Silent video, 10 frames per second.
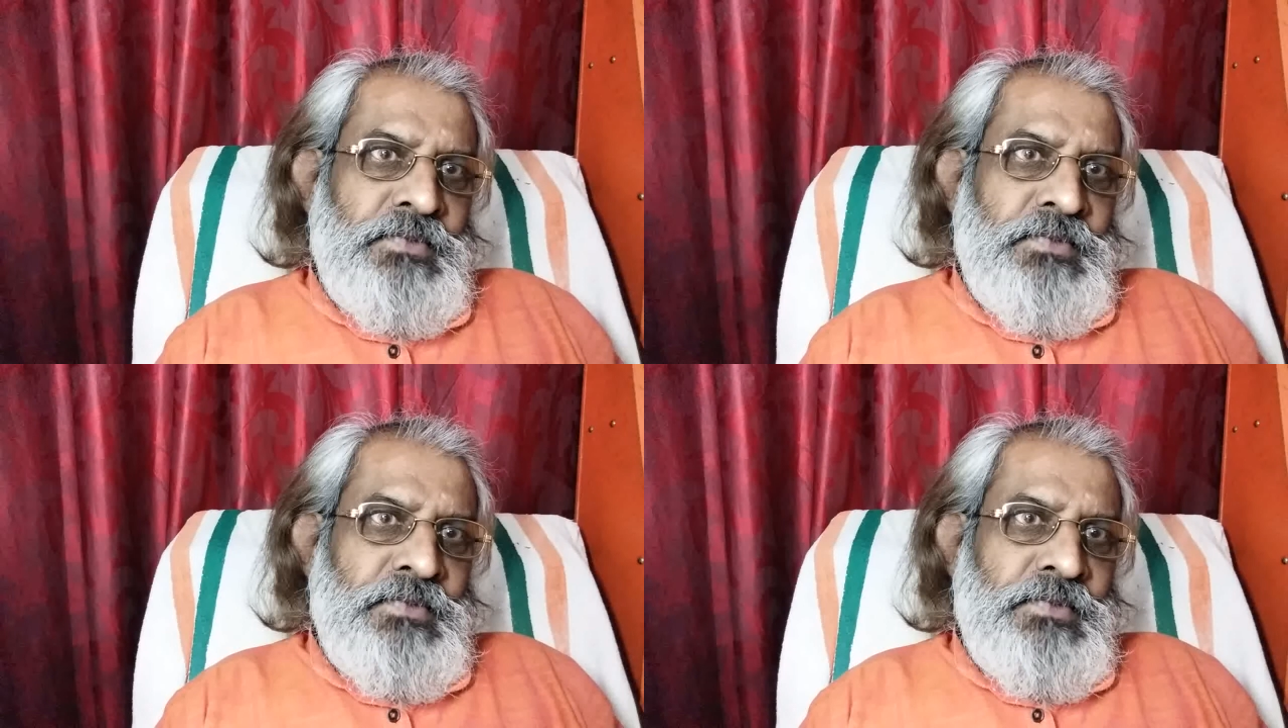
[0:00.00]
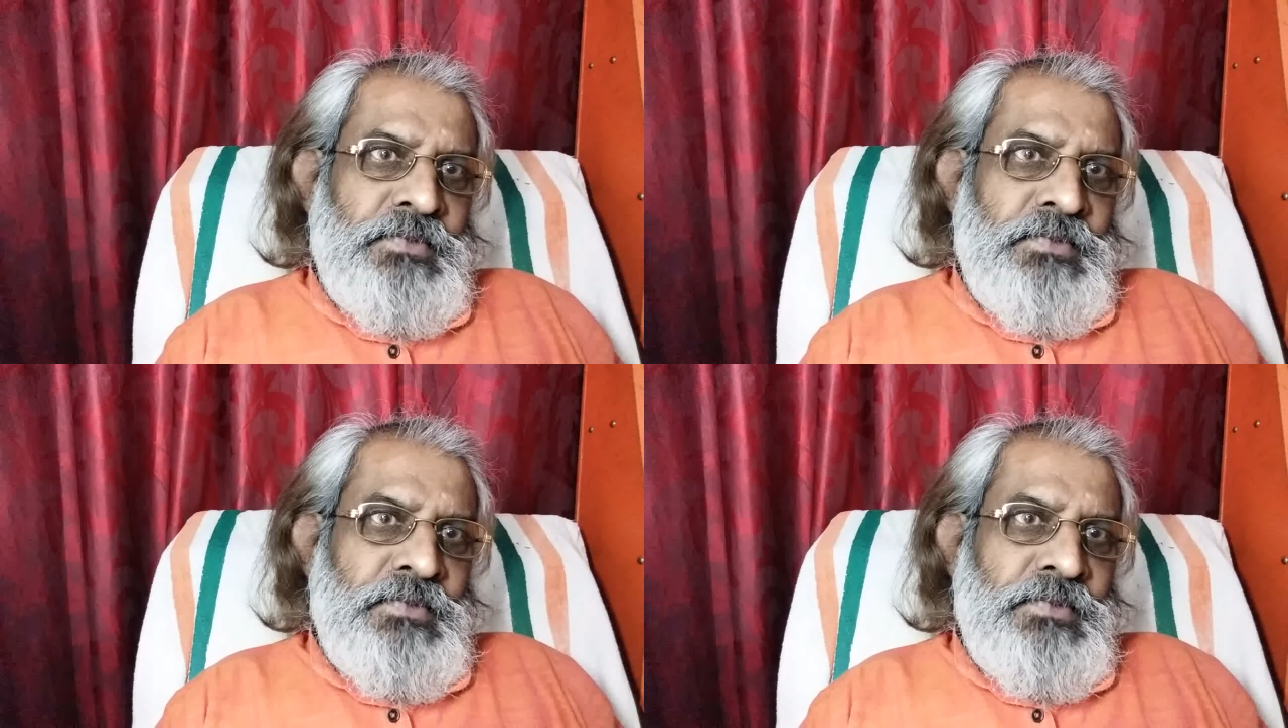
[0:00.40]
get
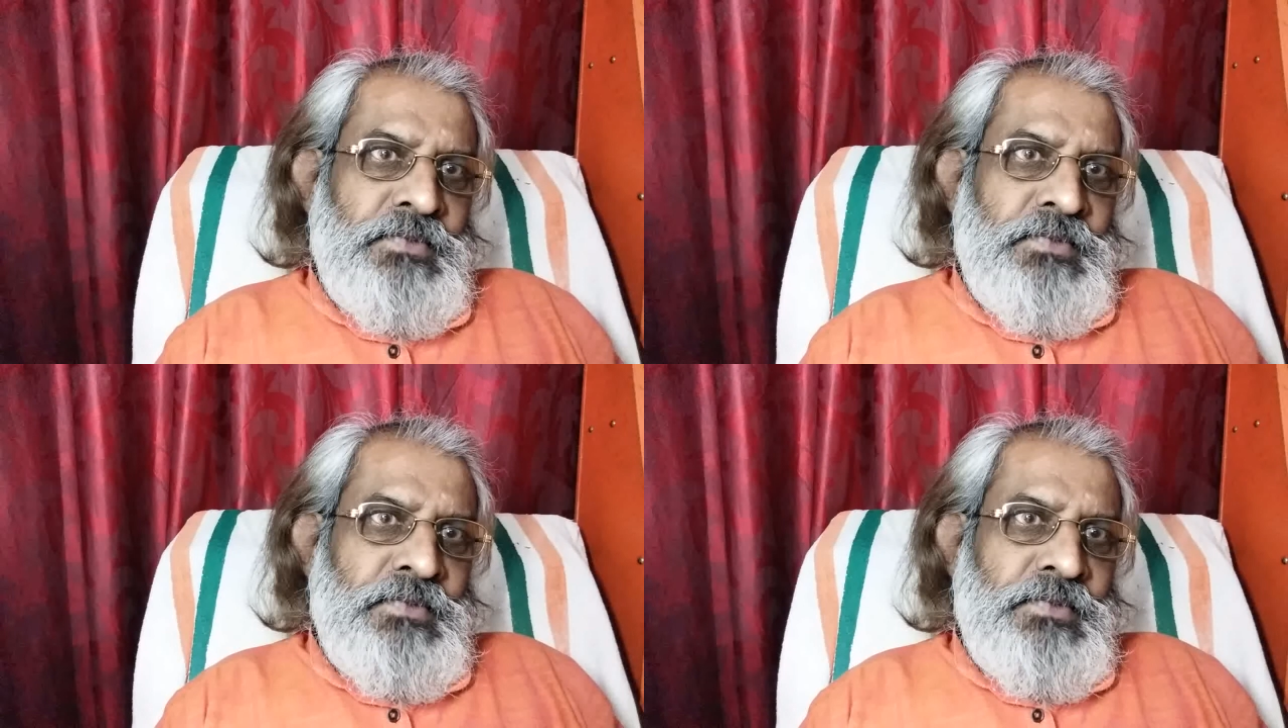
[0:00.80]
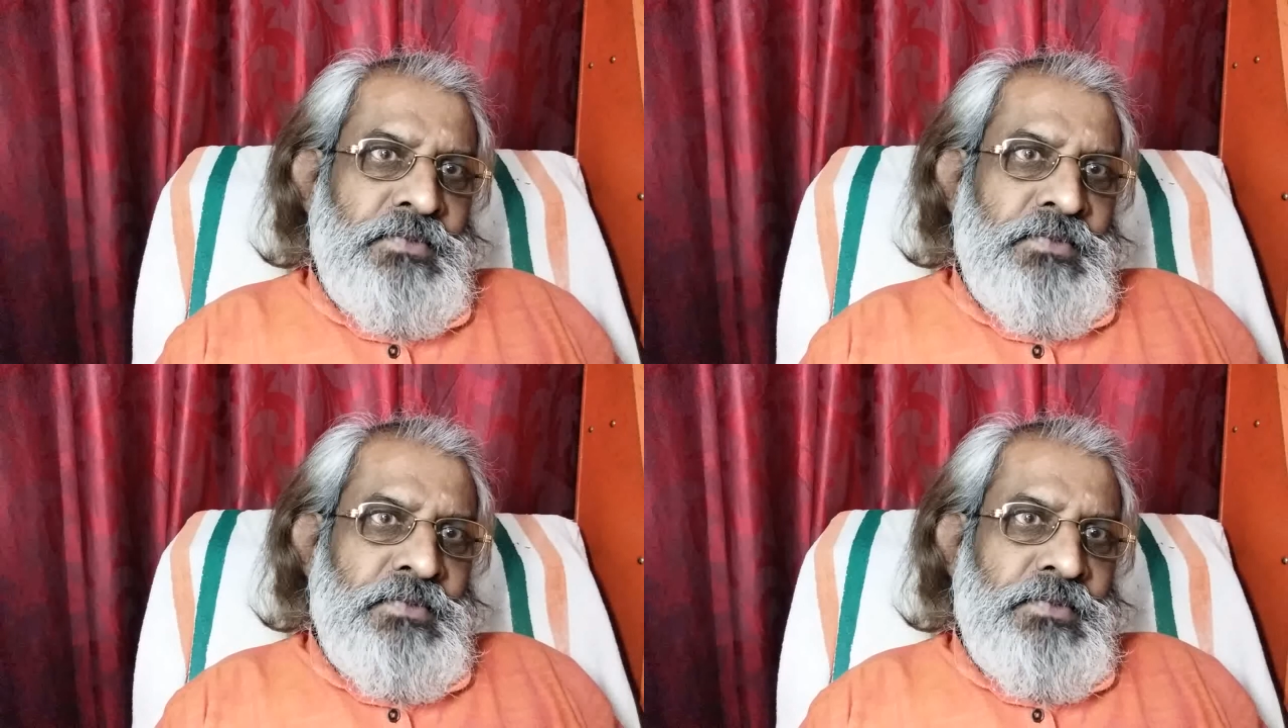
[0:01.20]

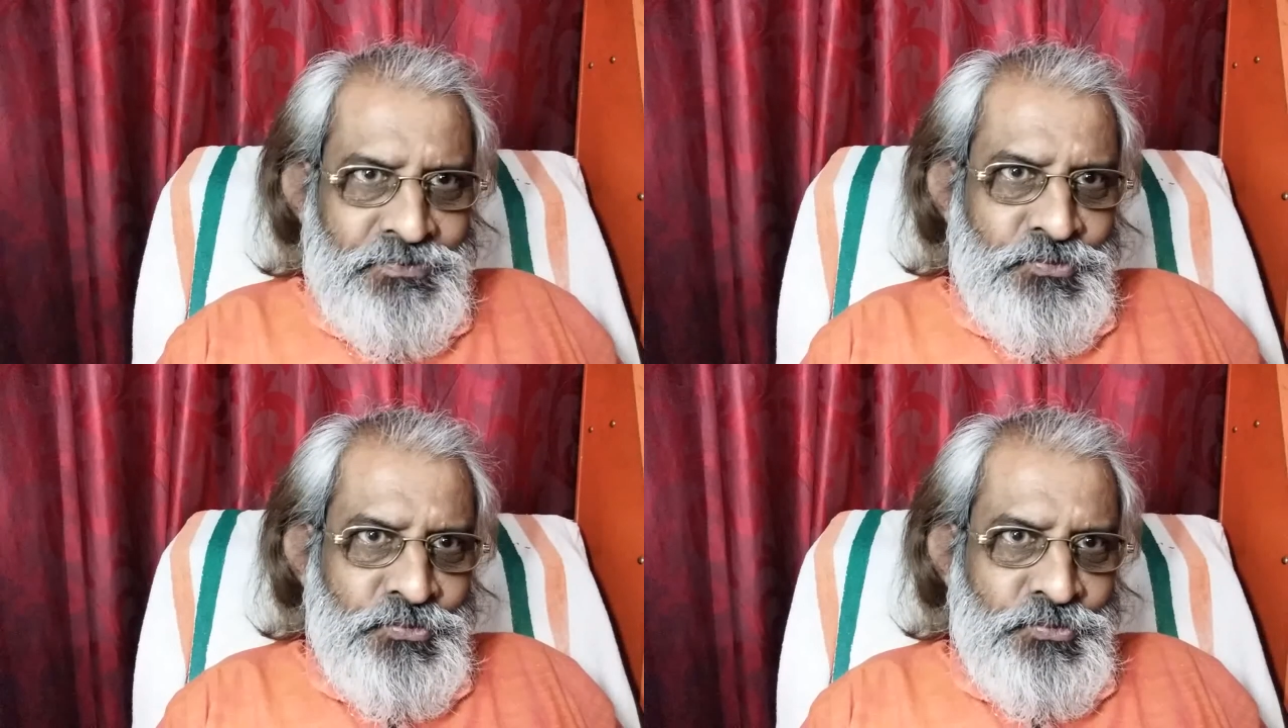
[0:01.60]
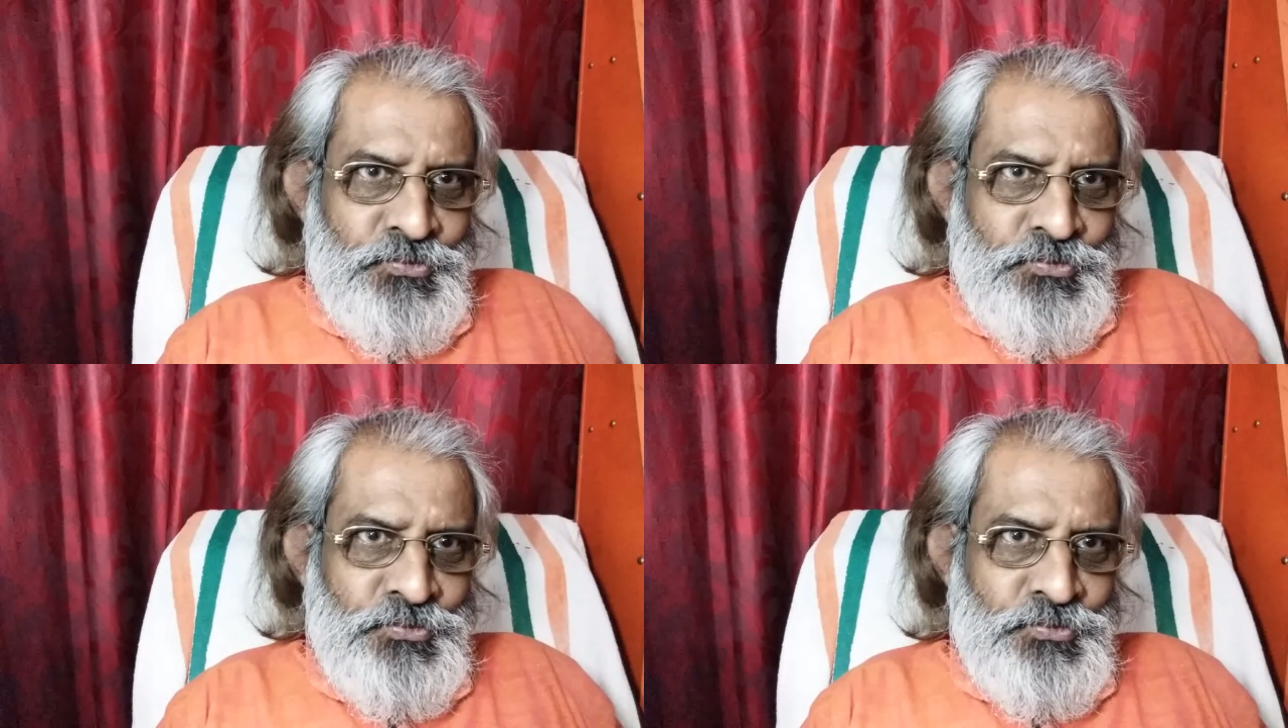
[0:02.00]
separated to a
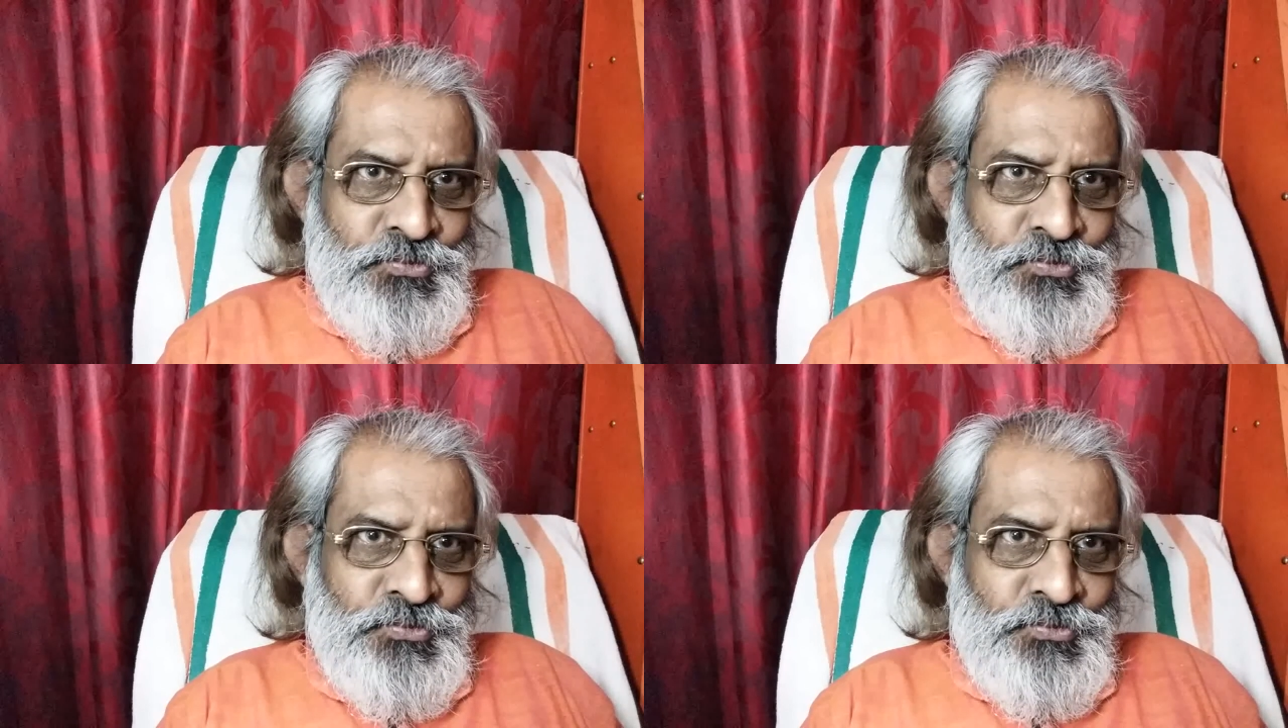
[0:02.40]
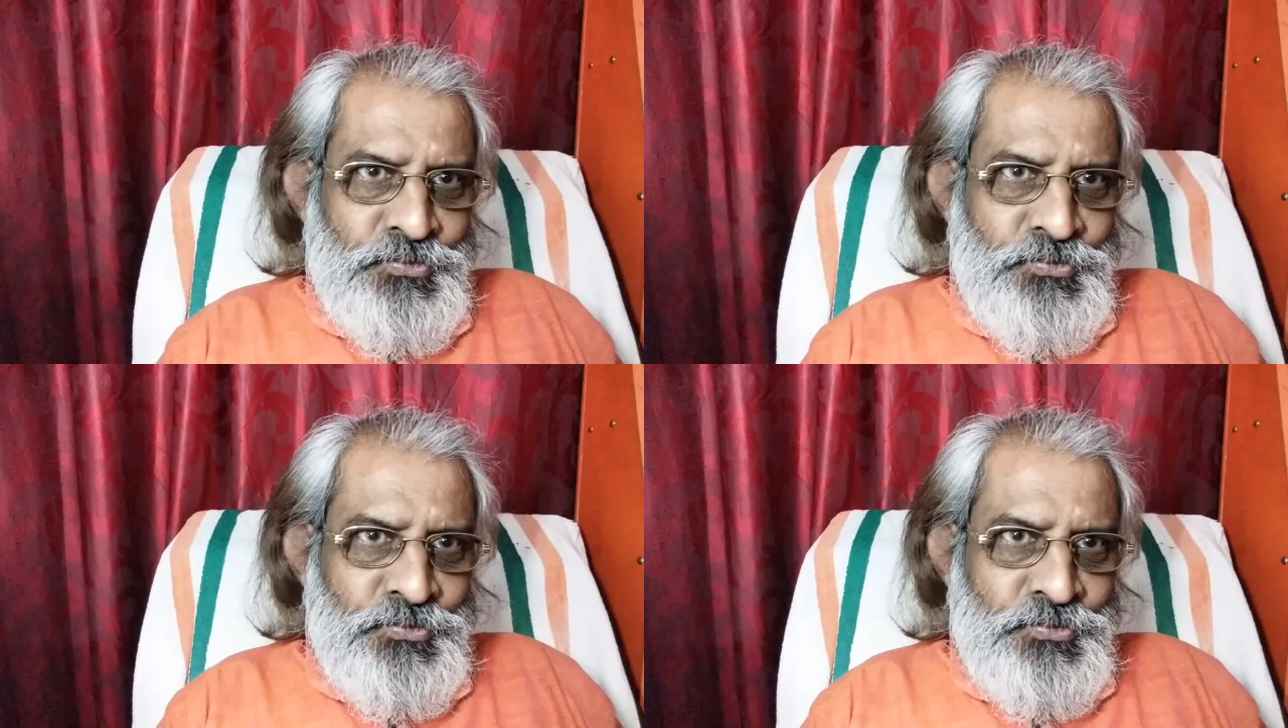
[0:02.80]
little
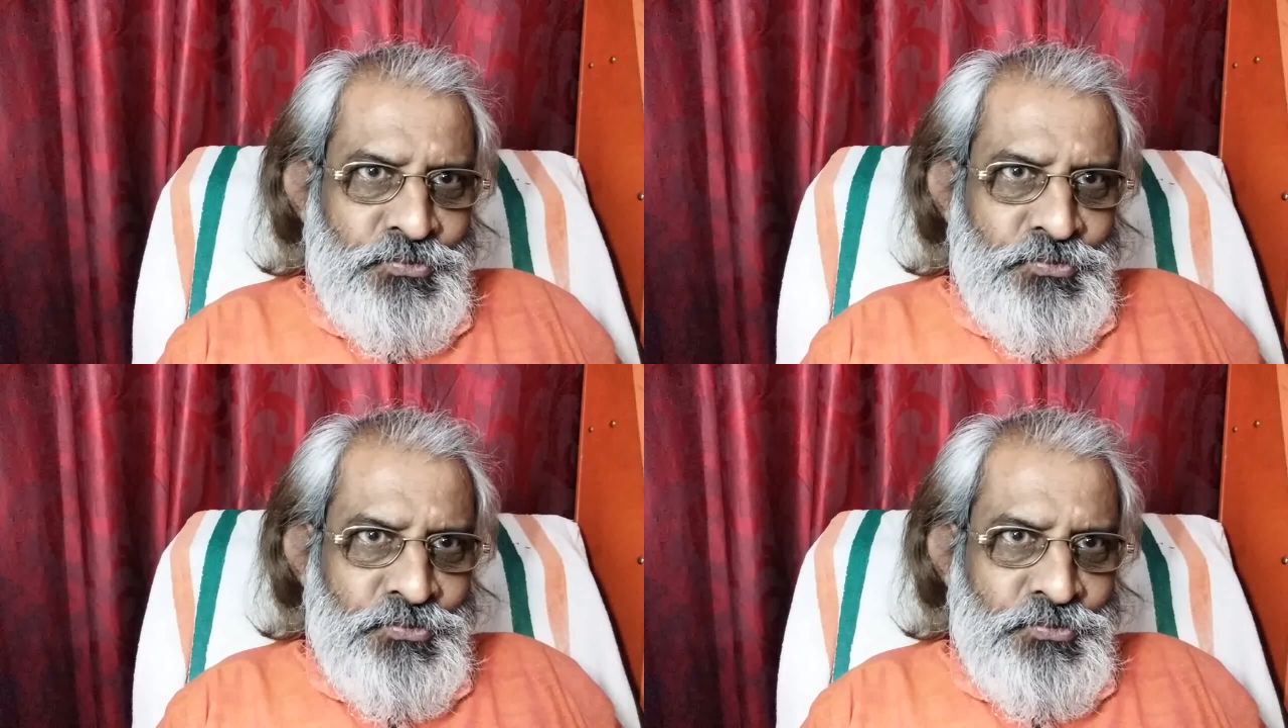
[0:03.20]
extent